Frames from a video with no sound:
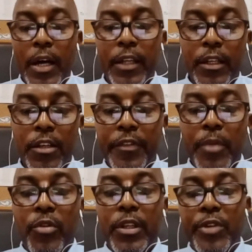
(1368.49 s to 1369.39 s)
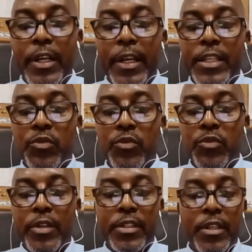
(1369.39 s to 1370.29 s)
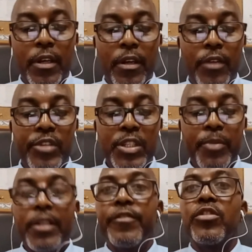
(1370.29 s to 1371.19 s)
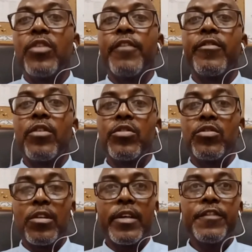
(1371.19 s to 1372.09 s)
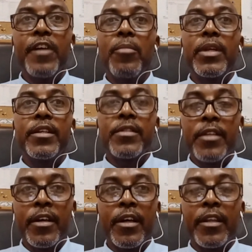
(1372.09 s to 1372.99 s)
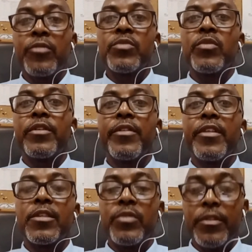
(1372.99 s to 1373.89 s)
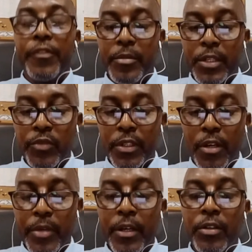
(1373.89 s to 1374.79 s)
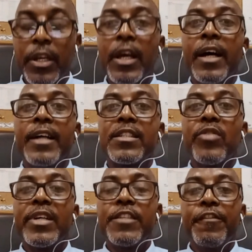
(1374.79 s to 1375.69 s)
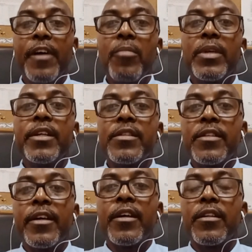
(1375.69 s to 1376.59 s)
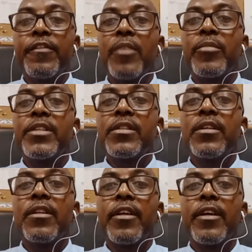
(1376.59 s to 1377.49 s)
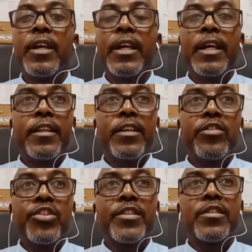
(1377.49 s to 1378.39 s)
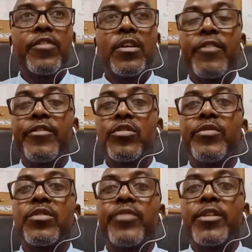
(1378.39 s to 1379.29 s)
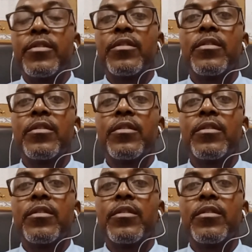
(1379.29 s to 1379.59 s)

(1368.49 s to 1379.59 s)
And a lot of them, what they realized was, irrespective of what you have around you, as long as family is there, and that was one of the things themes that was coming out. As long as family is there, the family is still there, then your chances of recovery is always great.